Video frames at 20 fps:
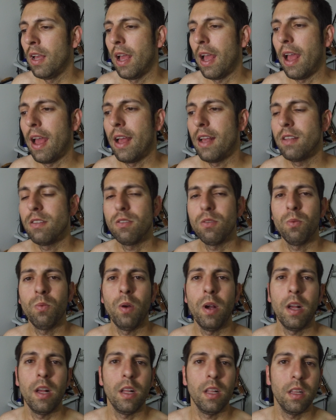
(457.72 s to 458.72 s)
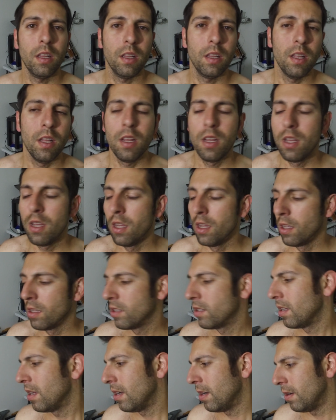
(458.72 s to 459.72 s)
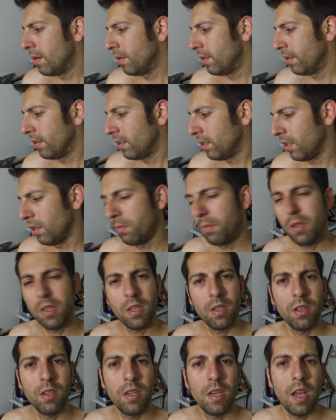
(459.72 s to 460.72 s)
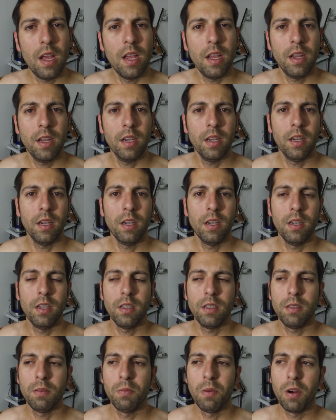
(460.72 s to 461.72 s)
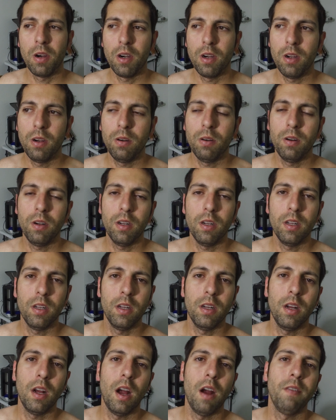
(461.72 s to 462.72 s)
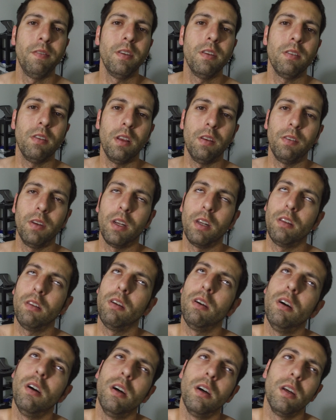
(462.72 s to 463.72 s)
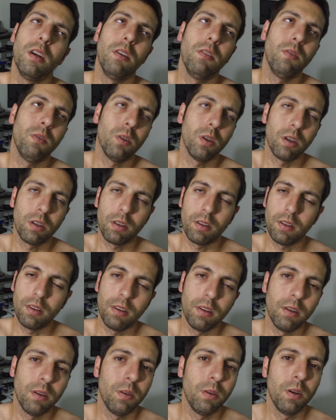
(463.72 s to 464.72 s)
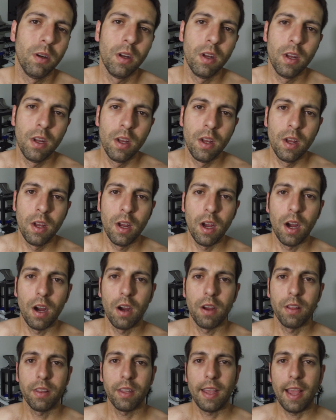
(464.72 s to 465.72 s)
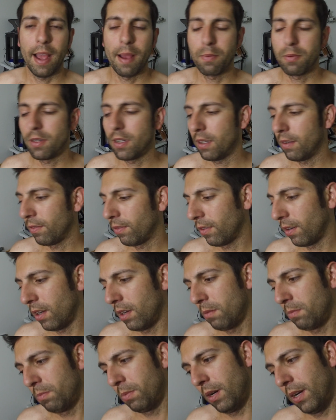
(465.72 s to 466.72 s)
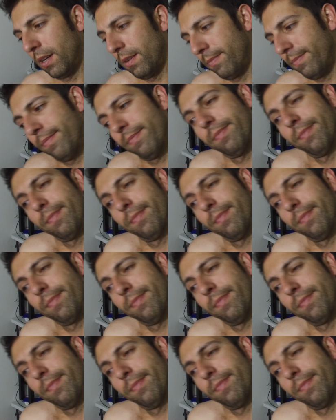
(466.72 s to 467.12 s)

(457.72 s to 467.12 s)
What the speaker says: as well. So could be a good day tomorrow. Obviously, I've got a ton of work to do on the captioning front, but